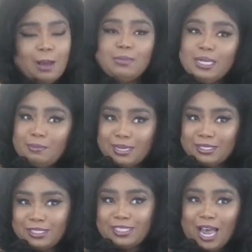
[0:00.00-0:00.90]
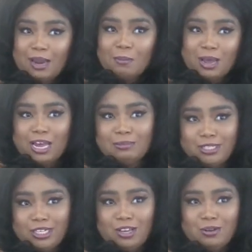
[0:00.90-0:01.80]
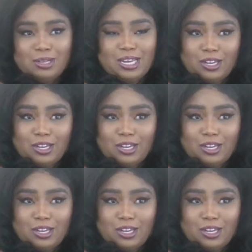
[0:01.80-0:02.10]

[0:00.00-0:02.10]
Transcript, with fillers: I'm going to let my sister out of mom jail